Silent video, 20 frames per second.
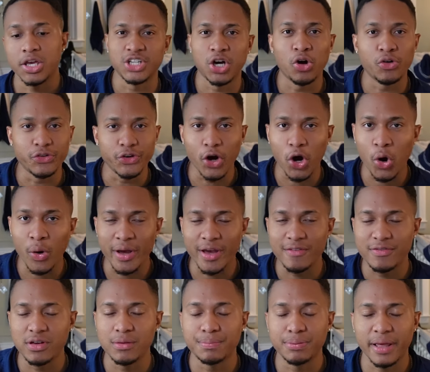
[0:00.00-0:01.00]
I don't know
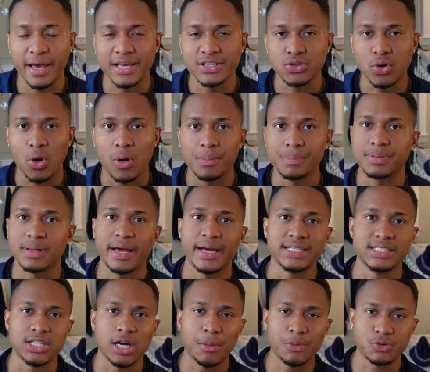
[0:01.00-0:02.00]
if he plans on
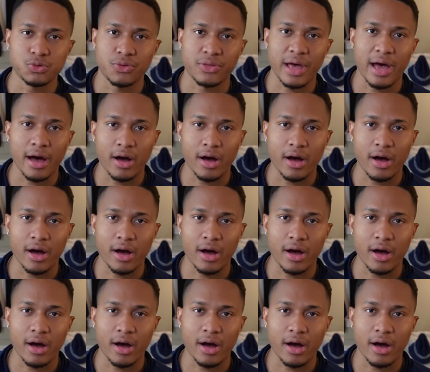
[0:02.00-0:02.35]
playing doubles with